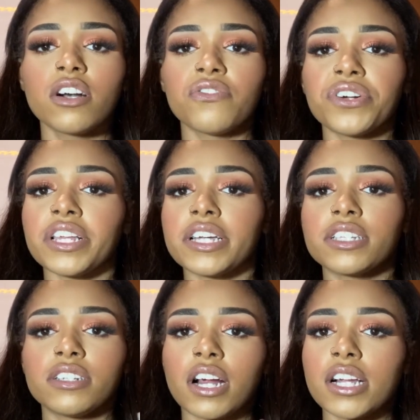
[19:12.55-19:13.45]
for like
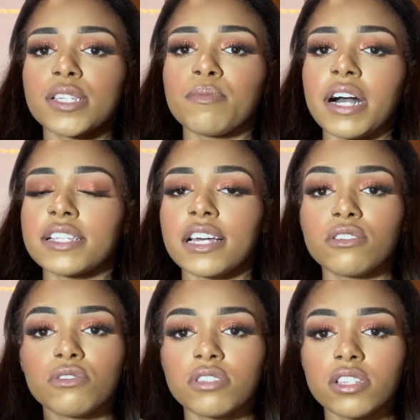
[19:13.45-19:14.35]
the dark spots, I
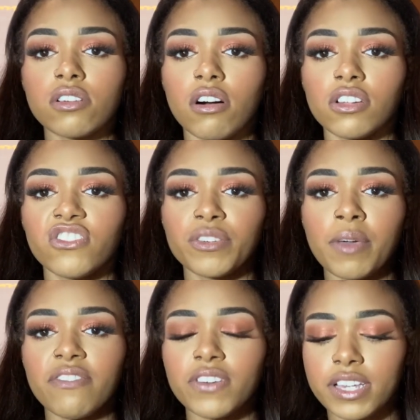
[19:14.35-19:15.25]
don't use this all over
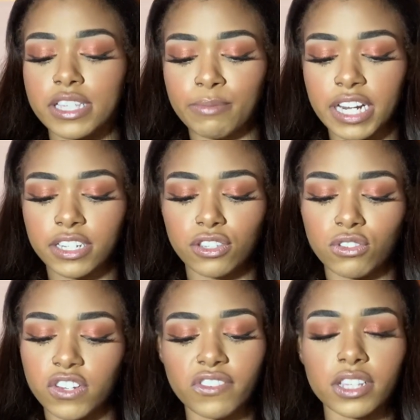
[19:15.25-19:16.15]
my face, but I just
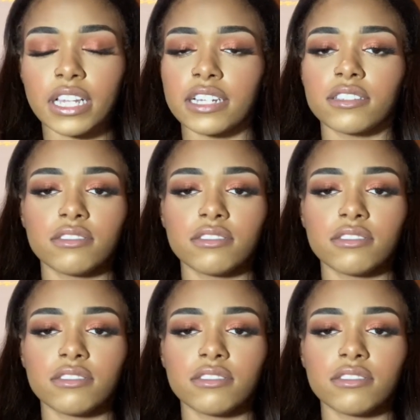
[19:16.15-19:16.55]
use it for like,